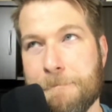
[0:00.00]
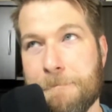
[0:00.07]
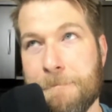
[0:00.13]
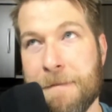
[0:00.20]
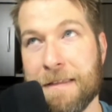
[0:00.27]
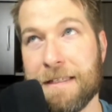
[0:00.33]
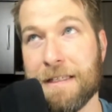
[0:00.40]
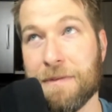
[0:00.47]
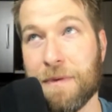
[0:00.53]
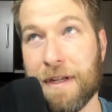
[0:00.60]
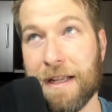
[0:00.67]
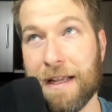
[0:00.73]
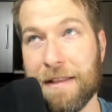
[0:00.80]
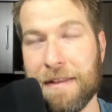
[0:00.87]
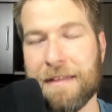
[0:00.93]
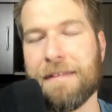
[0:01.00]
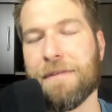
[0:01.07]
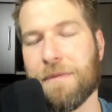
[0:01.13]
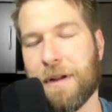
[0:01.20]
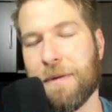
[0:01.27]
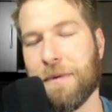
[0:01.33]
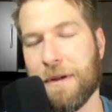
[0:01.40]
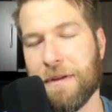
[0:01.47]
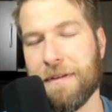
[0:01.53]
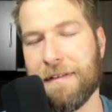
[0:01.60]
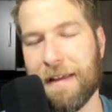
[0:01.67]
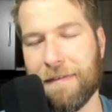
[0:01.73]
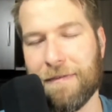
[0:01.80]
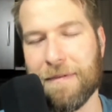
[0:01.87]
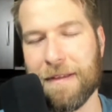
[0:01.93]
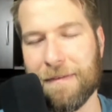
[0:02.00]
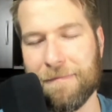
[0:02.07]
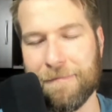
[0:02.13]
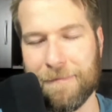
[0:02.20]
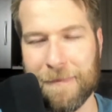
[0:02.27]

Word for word: this is what, this is what I want you to take from this.